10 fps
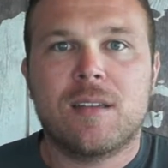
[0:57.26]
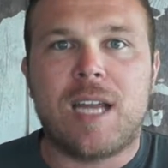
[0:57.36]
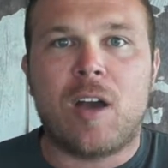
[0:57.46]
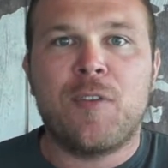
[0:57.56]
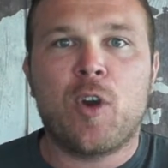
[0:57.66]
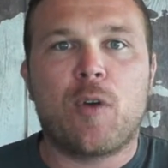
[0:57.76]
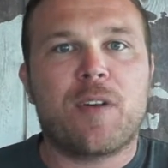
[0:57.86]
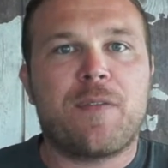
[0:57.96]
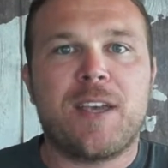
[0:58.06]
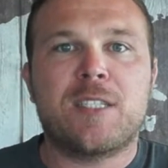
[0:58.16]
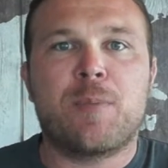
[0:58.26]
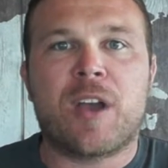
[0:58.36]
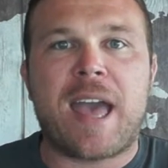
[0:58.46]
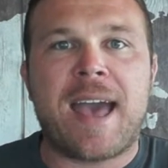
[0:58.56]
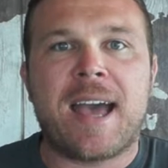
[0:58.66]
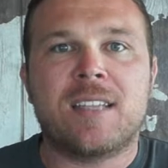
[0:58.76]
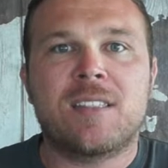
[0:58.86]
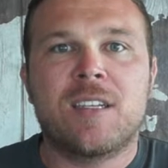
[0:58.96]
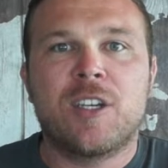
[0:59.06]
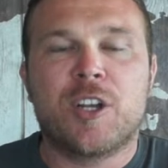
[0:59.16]
Now if you go over to Facebook
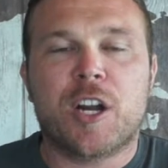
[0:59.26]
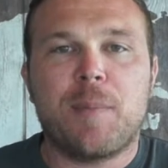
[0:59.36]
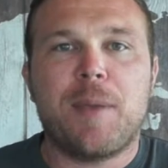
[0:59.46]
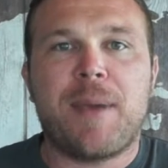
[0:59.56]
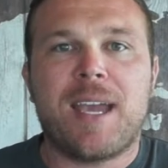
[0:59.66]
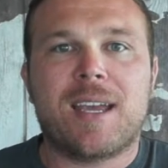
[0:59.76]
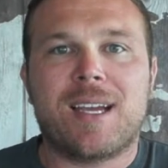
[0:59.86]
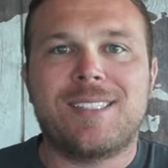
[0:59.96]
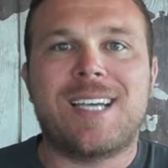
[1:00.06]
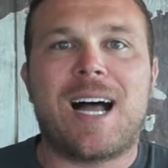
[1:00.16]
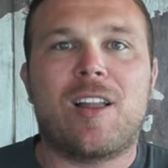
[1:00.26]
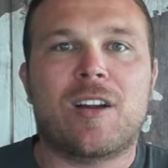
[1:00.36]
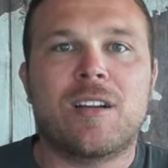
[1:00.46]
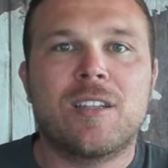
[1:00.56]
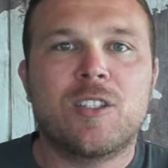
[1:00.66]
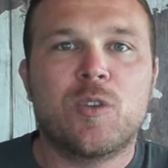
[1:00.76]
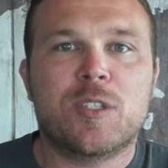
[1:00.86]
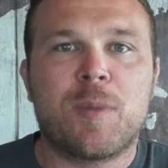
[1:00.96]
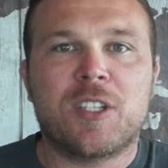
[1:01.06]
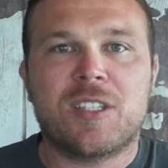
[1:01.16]
ads, you're gonna be paying a dollar to
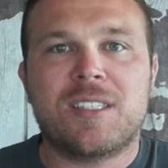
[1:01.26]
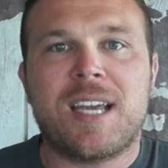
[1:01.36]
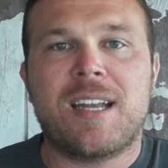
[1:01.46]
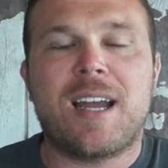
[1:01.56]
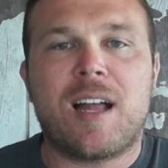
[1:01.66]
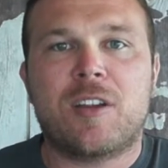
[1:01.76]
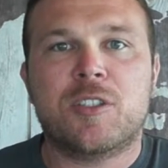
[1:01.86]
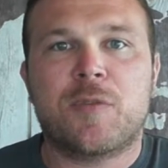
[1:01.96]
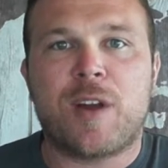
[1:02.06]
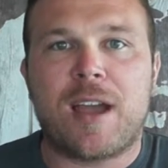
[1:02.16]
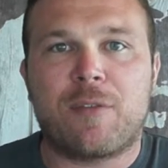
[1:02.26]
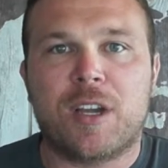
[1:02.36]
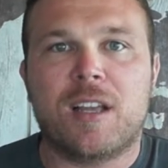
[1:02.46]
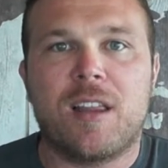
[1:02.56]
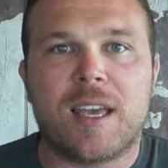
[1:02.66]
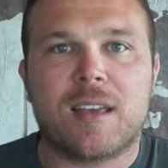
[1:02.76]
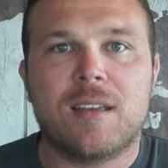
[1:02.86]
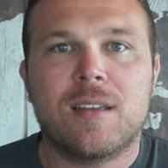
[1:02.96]
as much as $10 for every click.